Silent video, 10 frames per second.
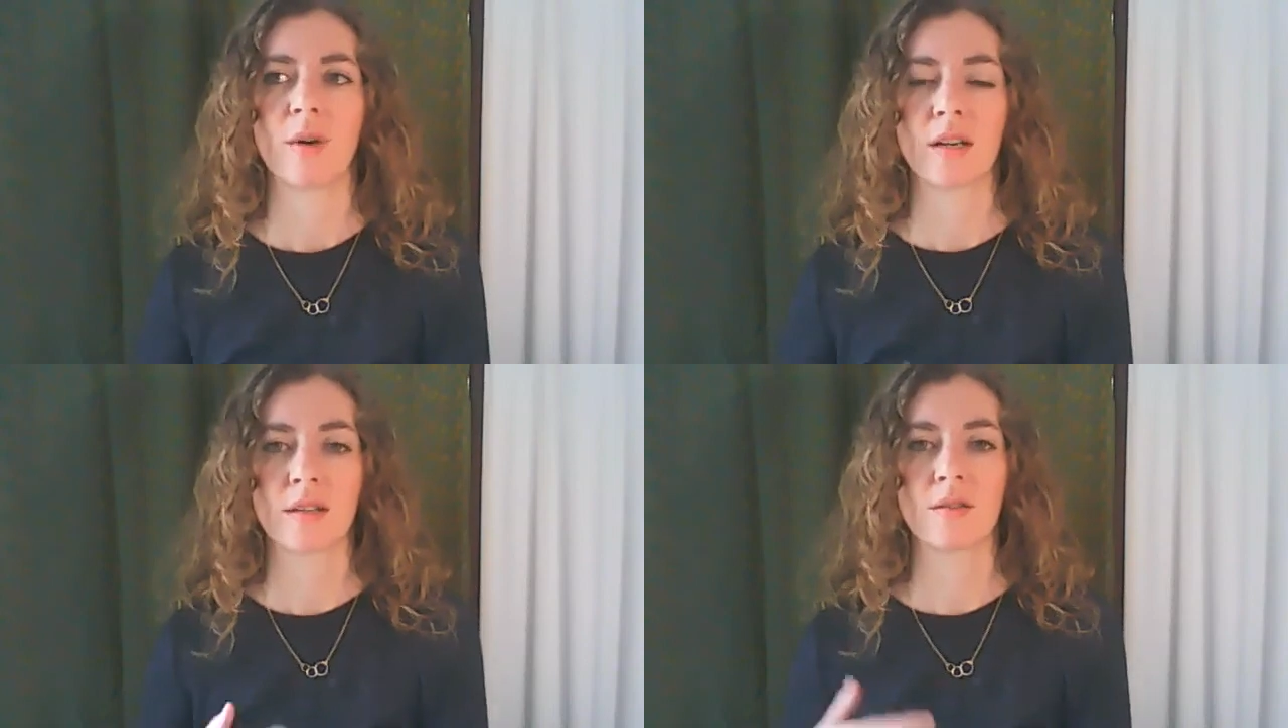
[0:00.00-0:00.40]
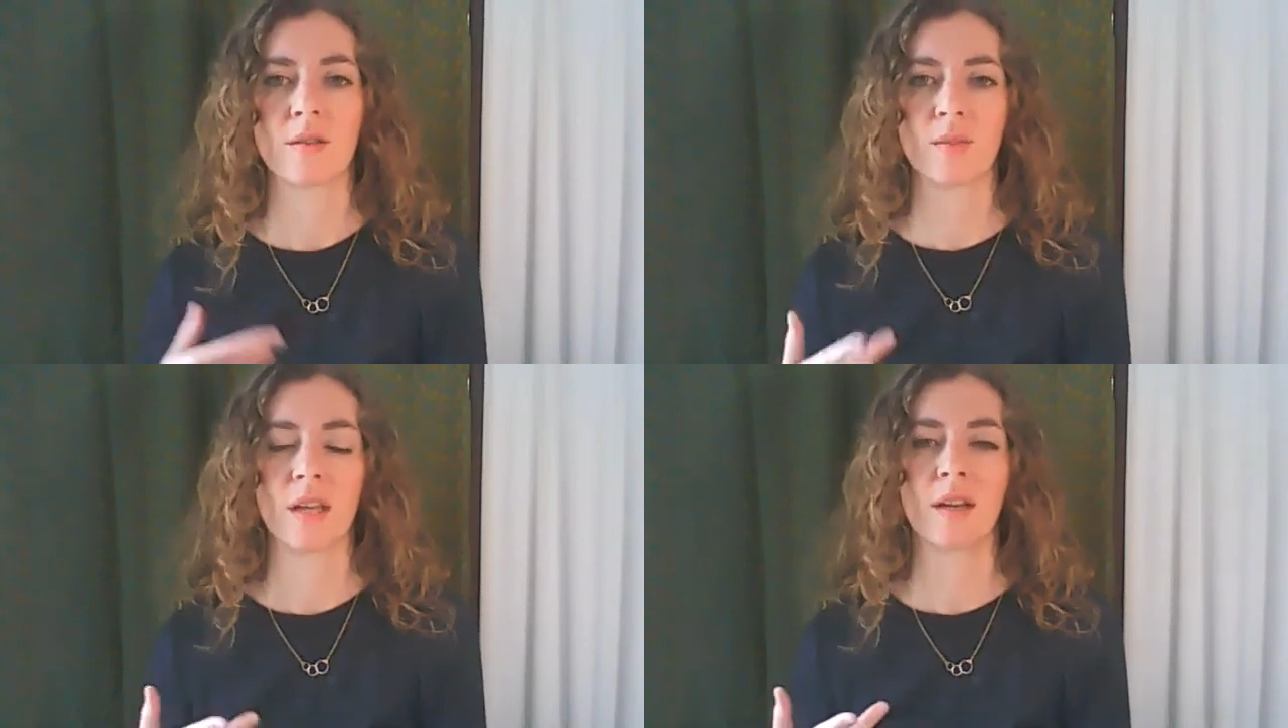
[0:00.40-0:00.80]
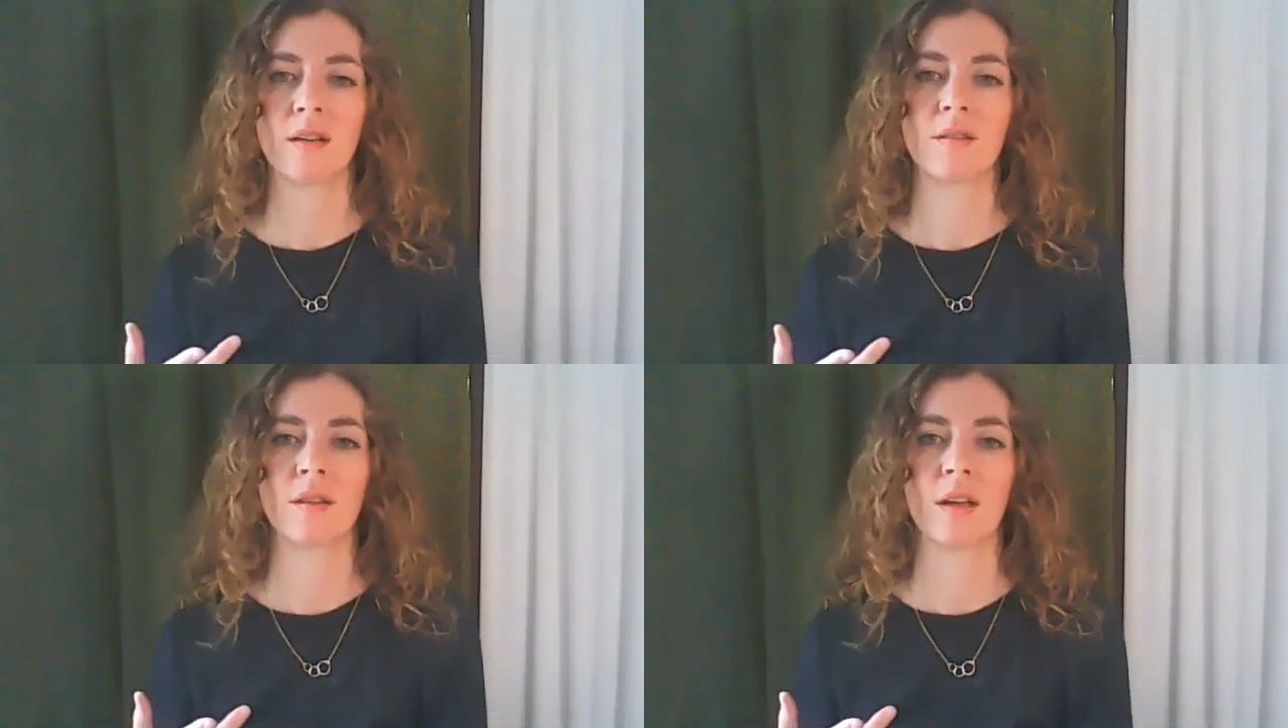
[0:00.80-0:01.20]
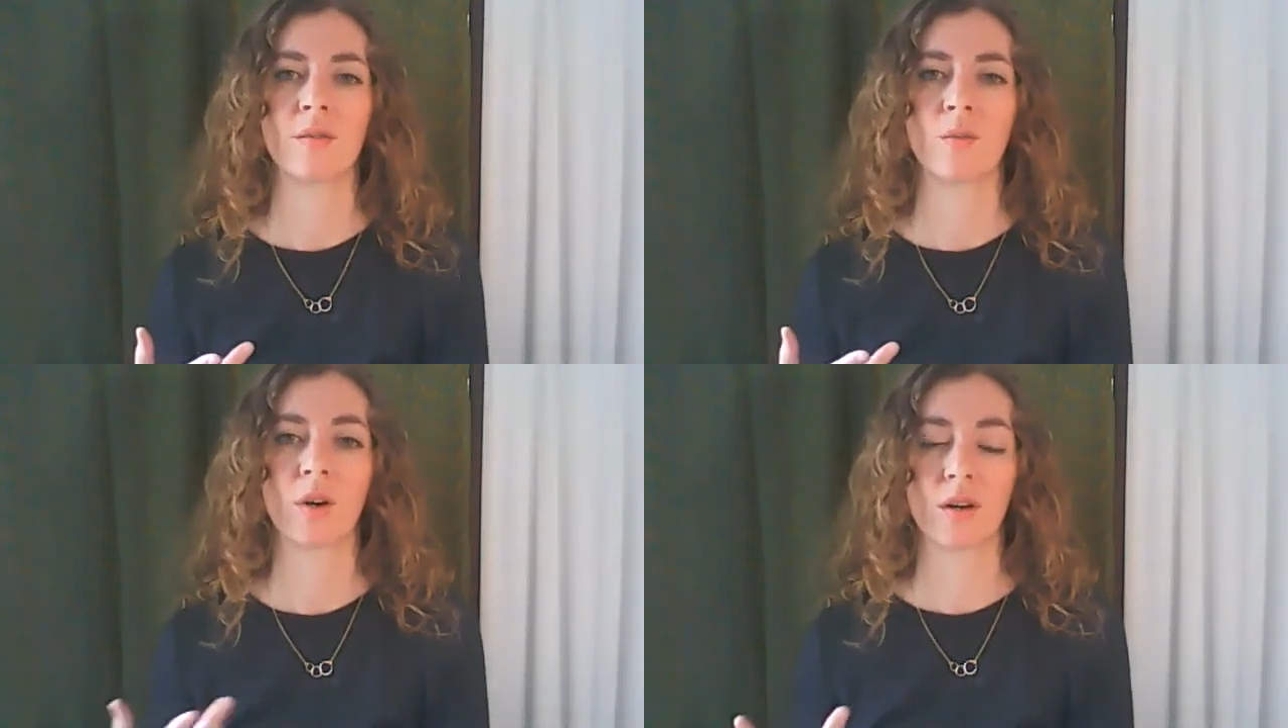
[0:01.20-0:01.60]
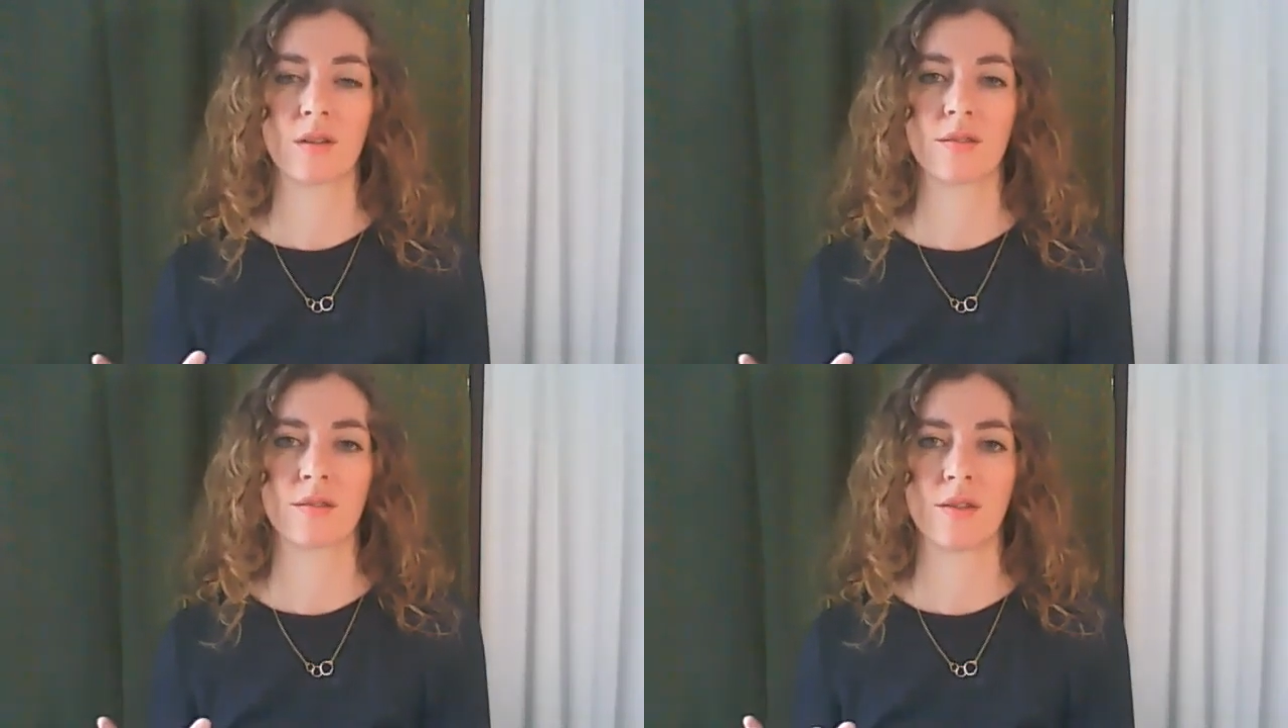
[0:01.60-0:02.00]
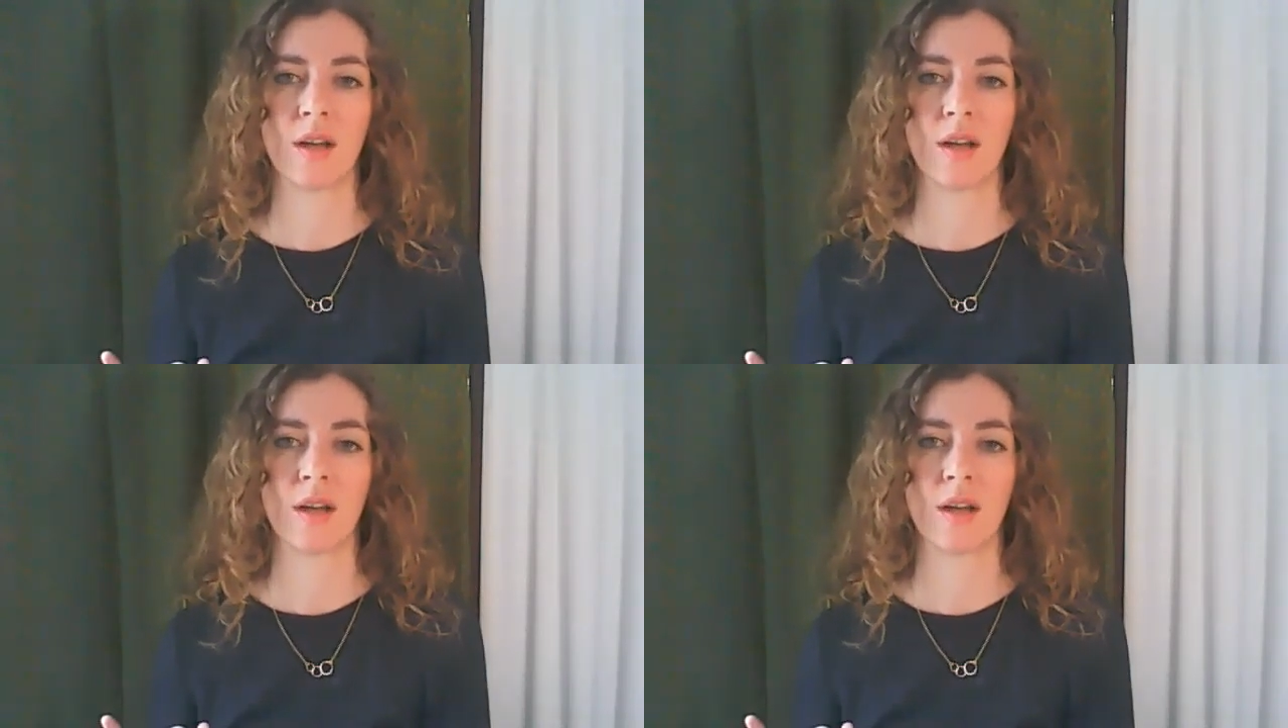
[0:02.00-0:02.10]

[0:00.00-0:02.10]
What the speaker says: something that works